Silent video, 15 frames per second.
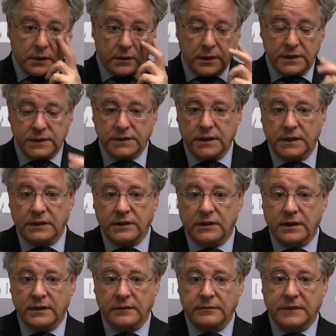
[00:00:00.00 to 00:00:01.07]
There is an
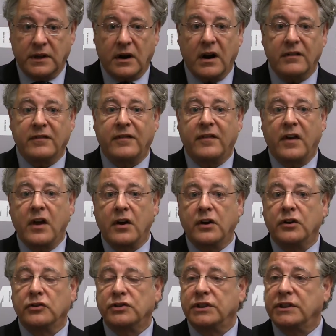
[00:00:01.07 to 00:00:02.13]
integrative. There are
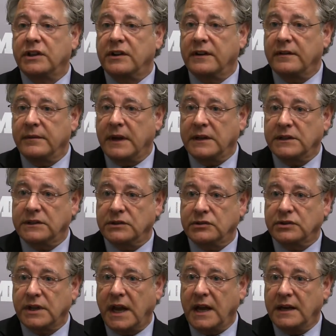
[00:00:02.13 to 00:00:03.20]
various integrative medicine
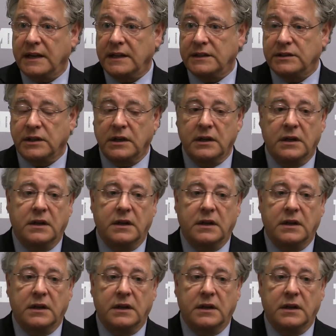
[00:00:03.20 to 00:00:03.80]
societies.